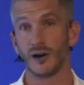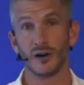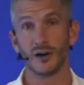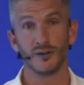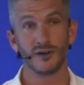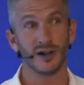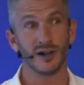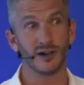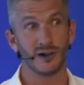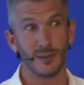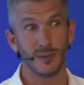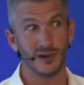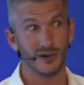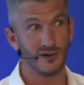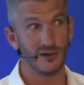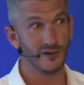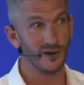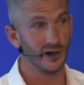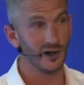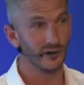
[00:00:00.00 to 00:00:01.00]
of
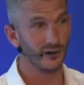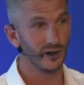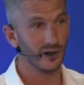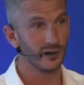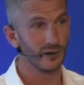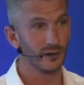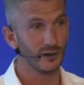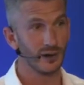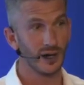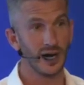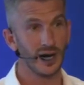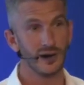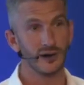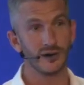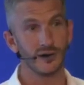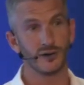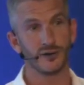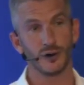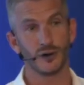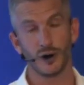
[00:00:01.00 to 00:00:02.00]
intermittent fasting. And
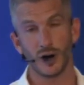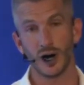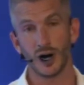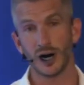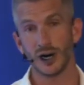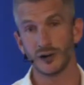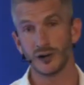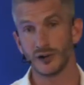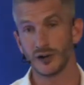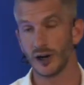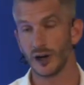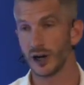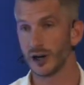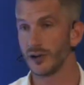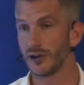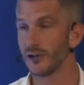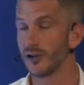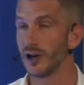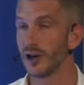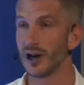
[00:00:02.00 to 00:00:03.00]
for guys, I
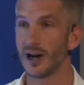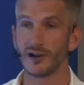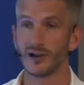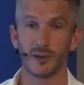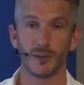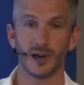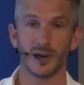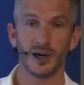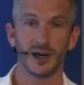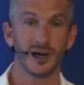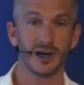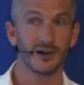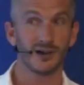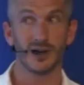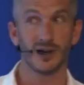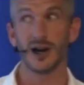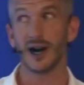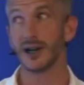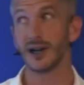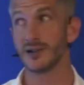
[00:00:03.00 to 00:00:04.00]
consider that to be
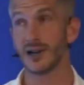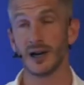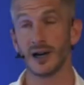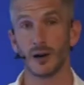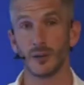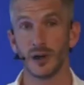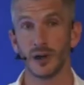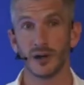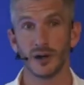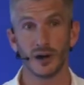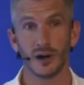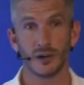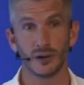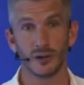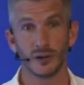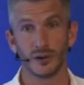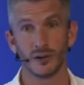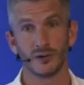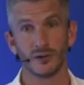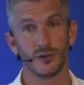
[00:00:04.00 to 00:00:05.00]
eating an 8-hour window,
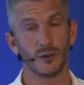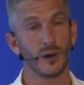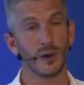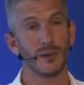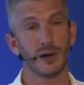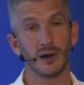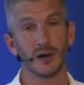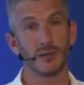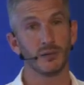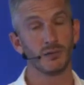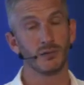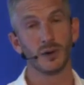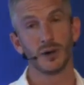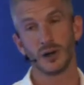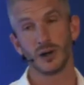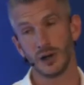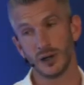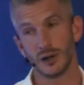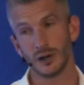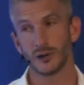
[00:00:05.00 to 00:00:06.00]
for women,
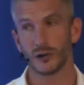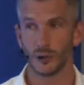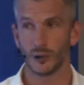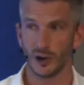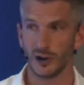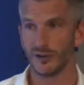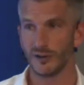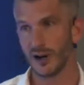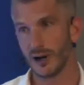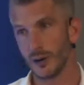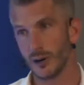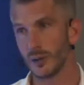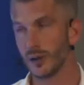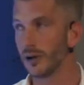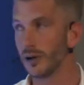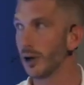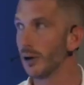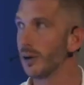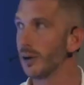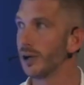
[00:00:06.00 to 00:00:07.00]
in a 12-hour
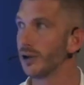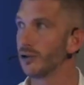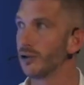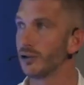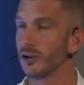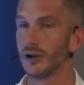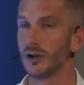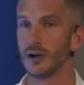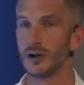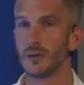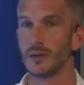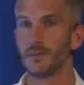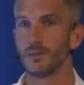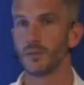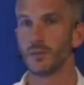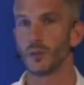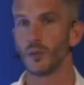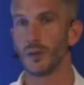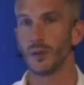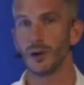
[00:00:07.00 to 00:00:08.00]
window-ish.
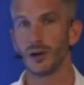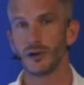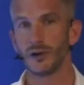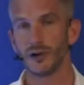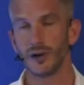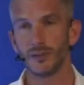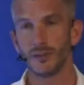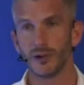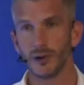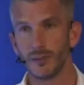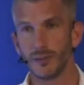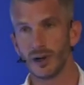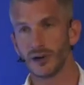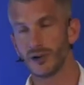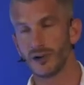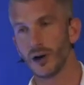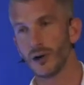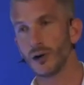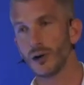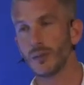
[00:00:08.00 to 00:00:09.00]
Women seem to mess
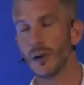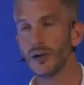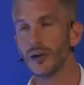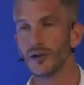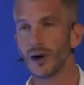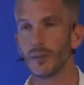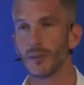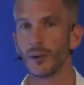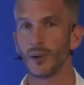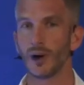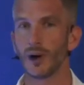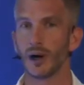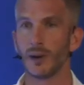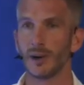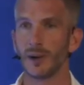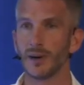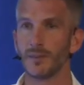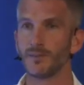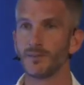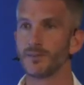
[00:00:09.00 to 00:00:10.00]
their hormones up quite a
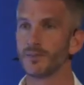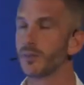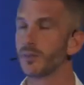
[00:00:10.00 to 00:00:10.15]
bit